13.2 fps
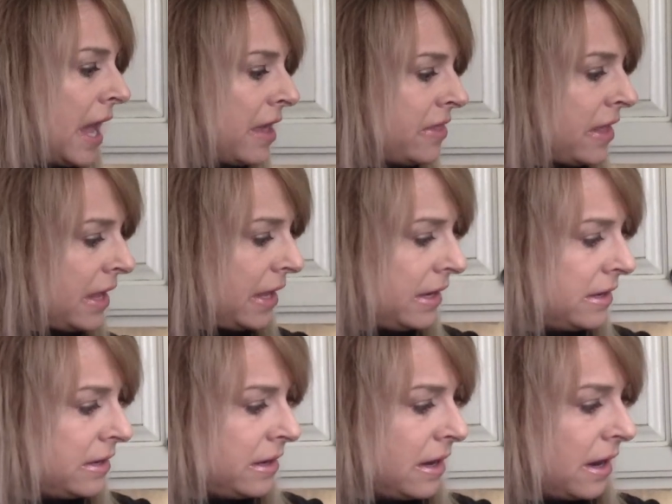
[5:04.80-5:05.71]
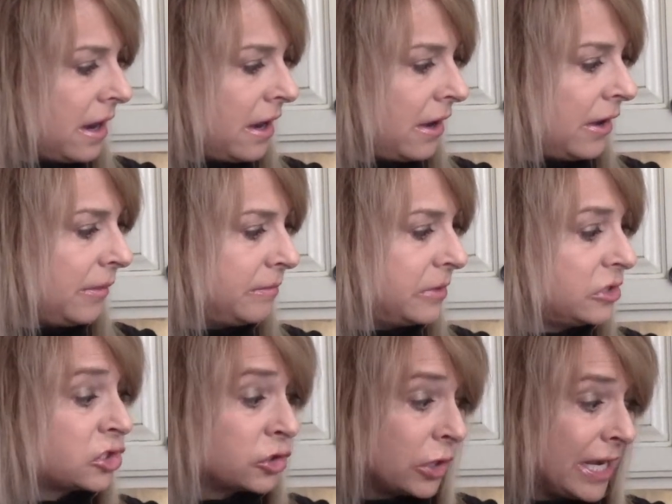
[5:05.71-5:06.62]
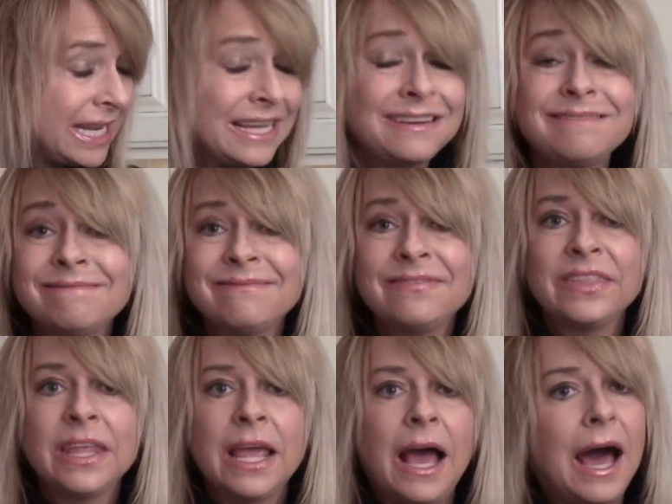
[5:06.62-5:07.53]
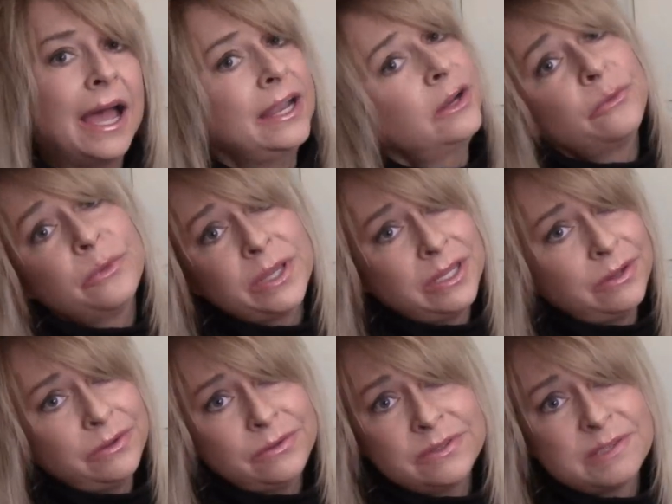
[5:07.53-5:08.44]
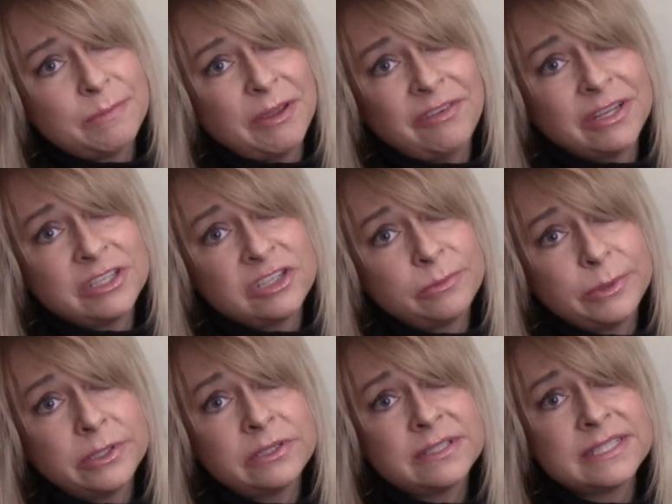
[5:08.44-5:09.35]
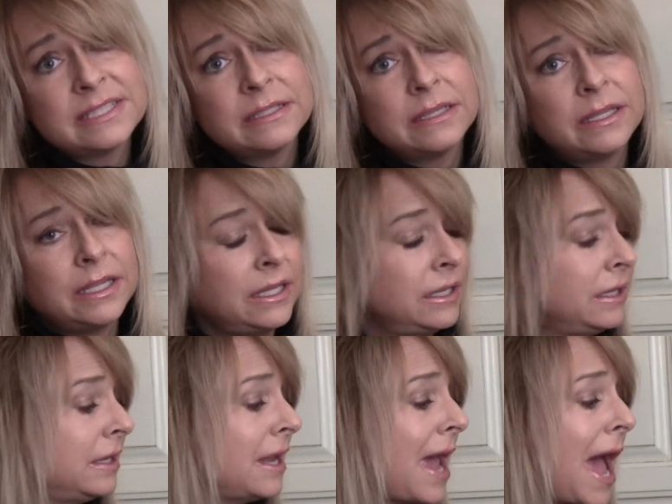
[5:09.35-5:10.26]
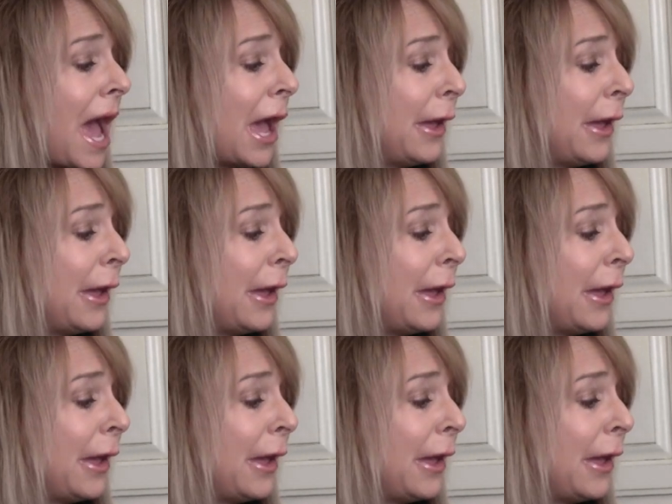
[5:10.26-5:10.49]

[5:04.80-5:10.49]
and then strain it. I don't reuse my vegetables in